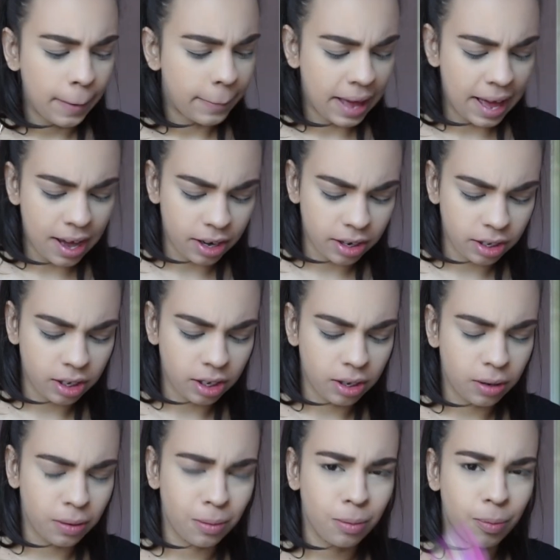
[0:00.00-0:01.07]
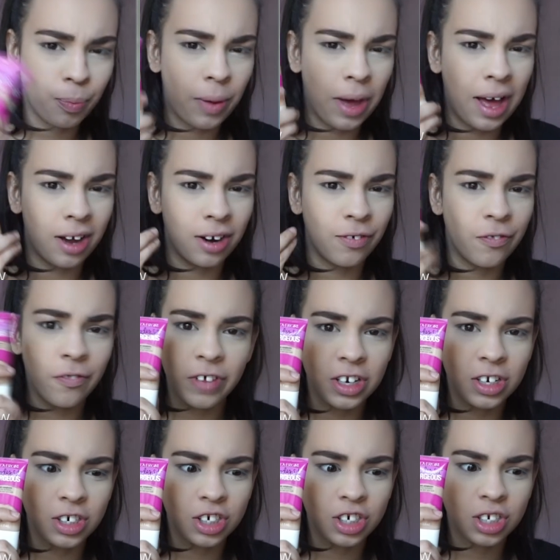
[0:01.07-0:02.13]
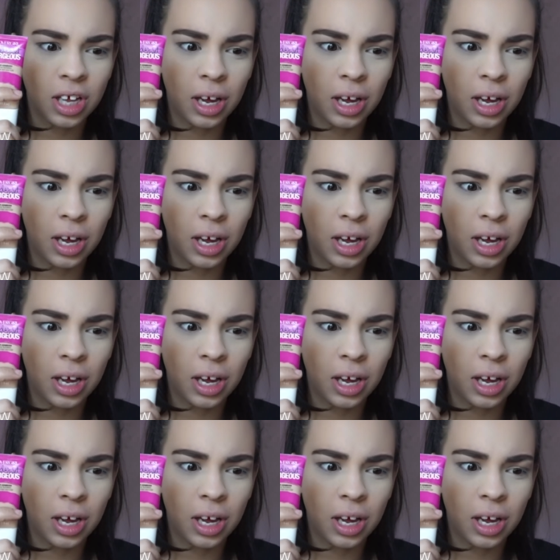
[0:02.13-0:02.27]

powder finish,